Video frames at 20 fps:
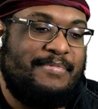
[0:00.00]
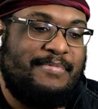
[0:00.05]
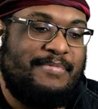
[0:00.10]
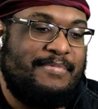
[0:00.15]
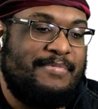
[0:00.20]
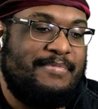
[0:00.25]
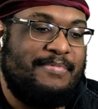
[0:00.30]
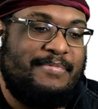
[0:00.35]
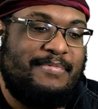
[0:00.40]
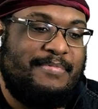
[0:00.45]

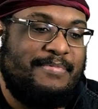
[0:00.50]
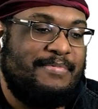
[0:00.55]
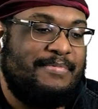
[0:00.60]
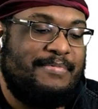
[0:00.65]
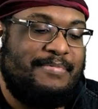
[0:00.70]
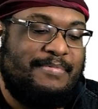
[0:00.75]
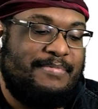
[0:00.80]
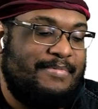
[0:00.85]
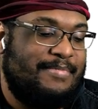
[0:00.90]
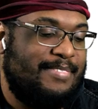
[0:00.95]
I know.
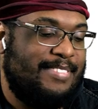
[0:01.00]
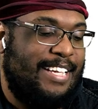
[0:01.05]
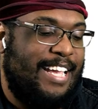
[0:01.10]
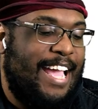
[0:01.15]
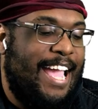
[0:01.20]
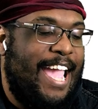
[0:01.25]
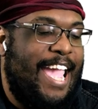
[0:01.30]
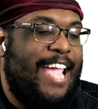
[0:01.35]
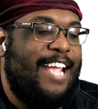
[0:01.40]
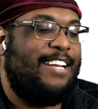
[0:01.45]
I
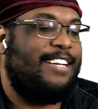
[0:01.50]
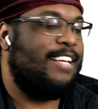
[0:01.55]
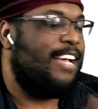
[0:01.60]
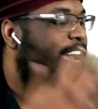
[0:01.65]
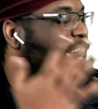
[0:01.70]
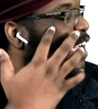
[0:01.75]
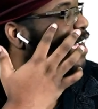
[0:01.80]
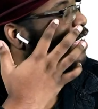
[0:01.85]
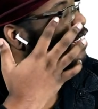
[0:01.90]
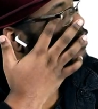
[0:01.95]
hate I
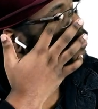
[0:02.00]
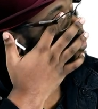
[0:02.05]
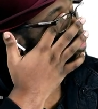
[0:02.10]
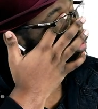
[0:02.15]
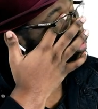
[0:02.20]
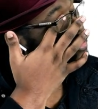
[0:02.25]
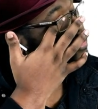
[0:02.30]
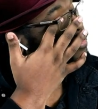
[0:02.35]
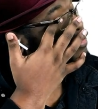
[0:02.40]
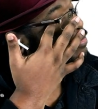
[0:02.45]
hate
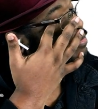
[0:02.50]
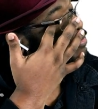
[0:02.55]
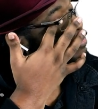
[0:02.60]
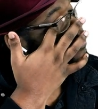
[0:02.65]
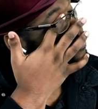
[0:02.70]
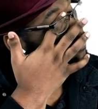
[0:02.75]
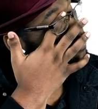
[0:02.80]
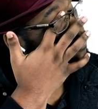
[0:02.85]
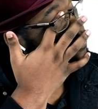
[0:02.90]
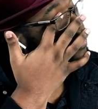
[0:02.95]
those
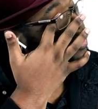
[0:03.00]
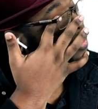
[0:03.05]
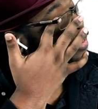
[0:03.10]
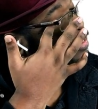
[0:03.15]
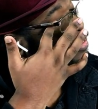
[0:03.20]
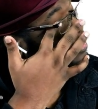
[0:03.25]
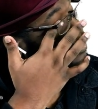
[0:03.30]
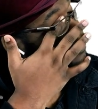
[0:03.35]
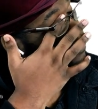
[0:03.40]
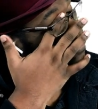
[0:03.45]

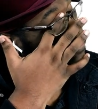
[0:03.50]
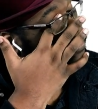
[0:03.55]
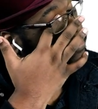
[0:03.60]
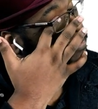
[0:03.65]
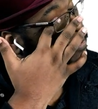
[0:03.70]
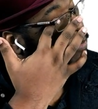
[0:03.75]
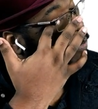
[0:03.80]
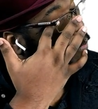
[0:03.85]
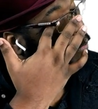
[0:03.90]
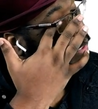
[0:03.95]
books.
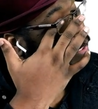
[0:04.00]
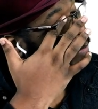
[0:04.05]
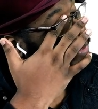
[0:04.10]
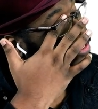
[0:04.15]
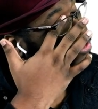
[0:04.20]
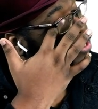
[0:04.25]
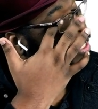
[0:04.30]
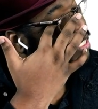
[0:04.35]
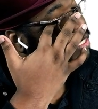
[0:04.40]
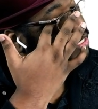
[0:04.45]
Women
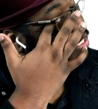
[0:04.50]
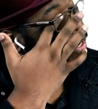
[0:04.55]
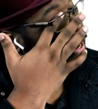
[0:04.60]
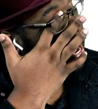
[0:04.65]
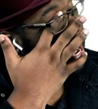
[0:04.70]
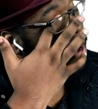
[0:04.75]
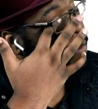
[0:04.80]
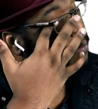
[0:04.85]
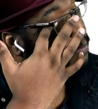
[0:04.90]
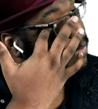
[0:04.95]
trying to tell
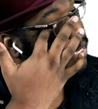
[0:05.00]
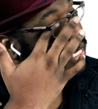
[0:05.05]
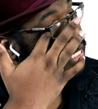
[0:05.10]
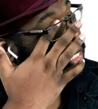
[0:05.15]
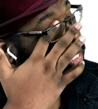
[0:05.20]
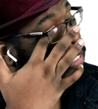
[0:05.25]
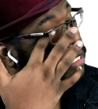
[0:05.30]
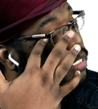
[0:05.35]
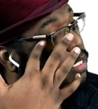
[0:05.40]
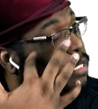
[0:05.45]
how
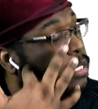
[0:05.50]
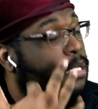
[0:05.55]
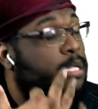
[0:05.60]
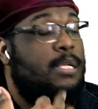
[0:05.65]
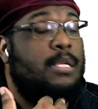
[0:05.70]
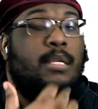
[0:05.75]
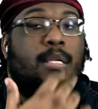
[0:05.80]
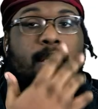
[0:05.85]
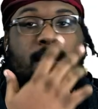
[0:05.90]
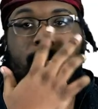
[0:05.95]
men
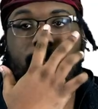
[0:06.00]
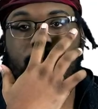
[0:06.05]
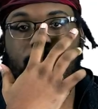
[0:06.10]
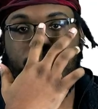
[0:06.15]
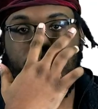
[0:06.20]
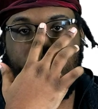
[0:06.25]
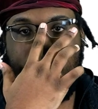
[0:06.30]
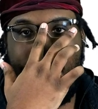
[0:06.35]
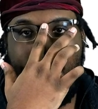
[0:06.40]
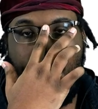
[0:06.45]

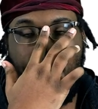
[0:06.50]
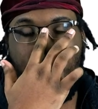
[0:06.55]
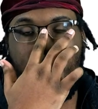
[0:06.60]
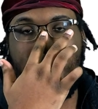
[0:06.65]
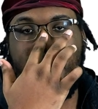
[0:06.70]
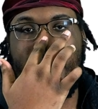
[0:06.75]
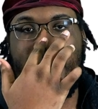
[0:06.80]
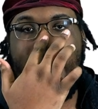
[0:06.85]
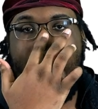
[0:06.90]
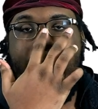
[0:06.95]
how
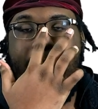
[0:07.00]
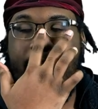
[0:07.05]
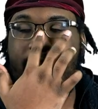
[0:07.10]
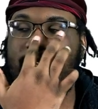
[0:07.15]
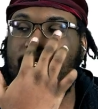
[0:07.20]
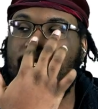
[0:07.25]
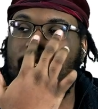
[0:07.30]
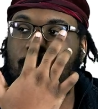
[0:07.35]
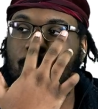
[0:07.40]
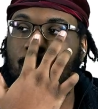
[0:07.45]
men
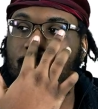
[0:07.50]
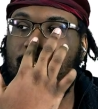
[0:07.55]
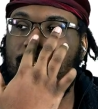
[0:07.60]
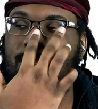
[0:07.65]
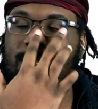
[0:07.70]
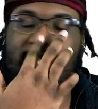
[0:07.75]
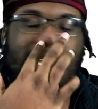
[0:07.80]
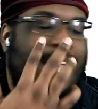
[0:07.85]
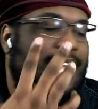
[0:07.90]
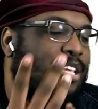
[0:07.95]
act and what
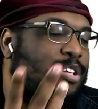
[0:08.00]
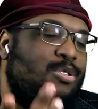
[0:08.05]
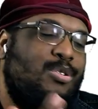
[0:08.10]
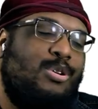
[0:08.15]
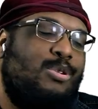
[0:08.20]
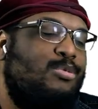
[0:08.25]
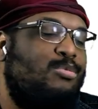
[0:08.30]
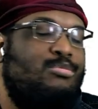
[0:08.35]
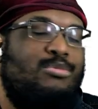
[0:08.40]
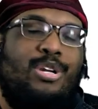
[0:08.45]
they like. You
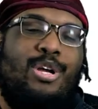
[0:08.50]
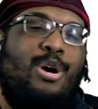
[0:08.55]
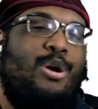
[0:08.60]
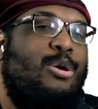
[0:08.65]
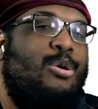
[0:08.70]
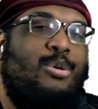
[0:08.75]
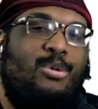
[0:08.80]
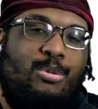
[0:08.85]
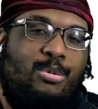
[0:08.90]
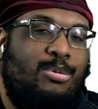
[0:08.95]
don't
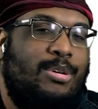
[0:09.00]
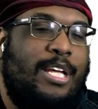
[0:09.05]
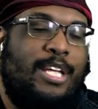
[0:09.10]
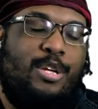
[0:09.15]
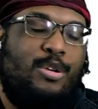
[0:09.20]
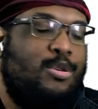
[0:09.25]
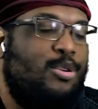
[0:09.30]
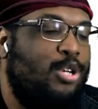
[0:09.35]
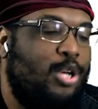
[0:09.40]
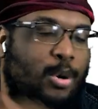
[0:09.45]
know.
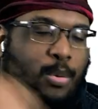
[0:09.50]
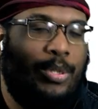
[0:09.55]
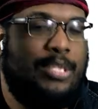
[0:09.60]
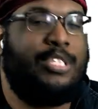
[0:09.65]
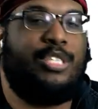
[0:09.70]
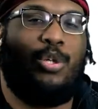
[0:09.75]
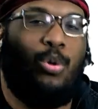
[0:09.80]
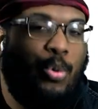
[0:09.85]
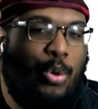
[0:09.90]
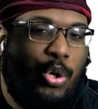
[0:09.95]
You don't know
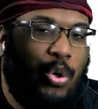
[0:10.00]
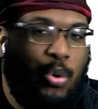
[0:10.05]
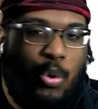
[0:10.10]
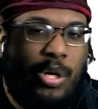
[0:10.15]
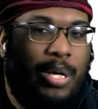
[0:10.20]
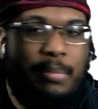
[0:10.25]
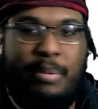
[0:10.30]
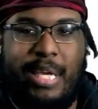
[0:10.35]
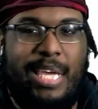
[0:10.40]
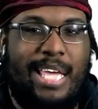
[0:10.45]
what's going on
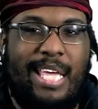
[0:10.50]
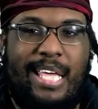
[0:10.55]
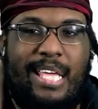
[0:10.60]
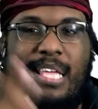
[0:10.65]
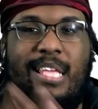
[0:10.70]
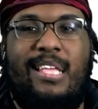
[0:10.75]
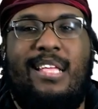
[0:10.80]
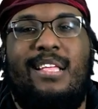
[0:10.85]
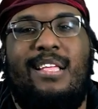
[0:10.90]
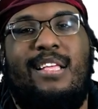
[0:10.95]
up here.
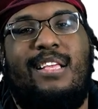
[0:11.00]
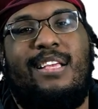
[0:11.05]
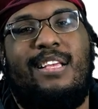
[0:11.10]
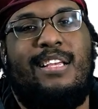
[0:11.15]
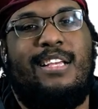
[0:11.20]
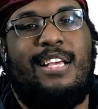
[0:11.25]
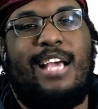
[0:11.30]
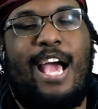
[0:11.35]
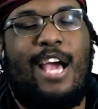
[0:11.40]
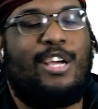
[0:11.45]

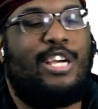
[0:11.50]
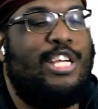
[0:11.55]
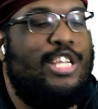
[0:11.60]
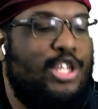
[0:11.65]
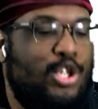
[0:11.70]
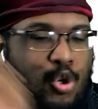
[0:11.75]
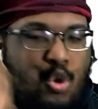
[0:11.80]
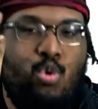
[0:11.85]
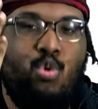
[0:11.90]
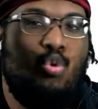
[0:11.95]
How can
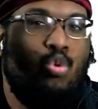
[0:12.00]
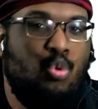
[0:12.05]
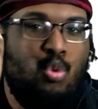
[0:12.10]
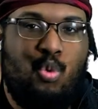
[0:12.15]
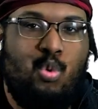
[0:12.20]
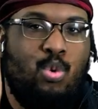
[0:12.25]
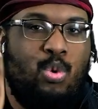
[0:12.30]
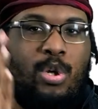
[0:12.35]
you,